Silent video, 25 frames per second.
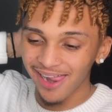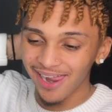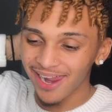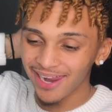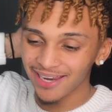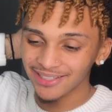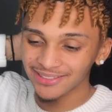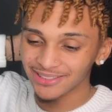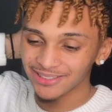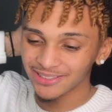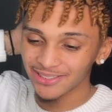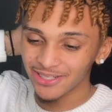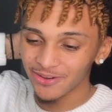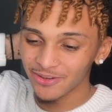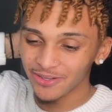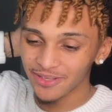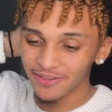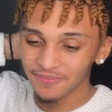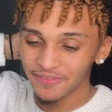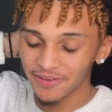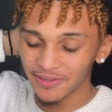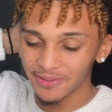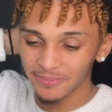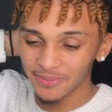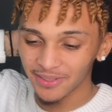I just know he
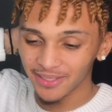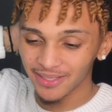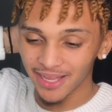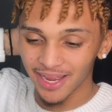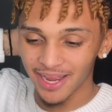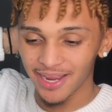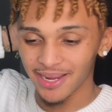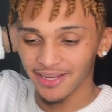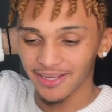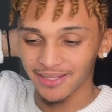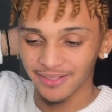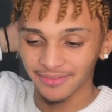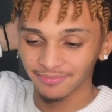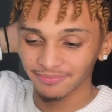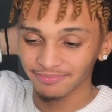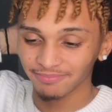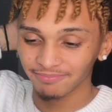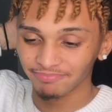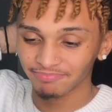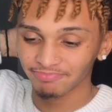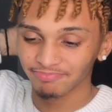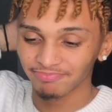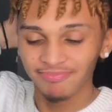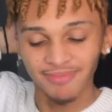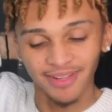finna be like,
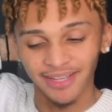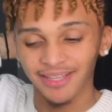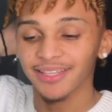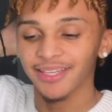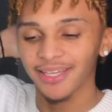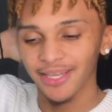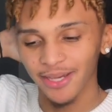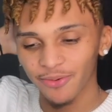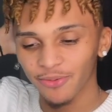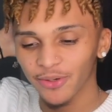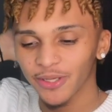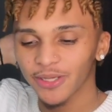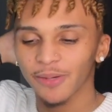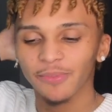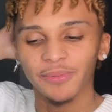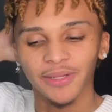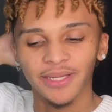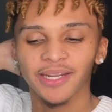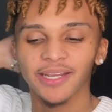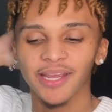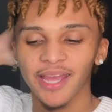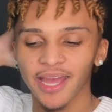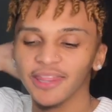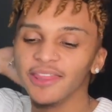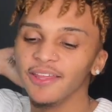yeah, we could be
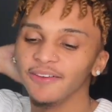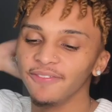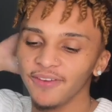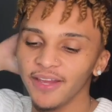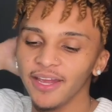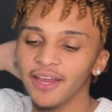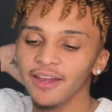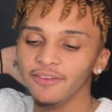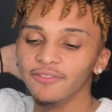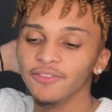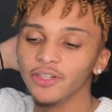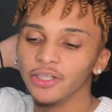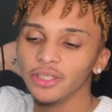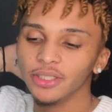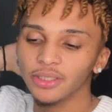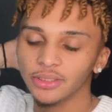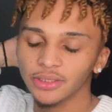together forever.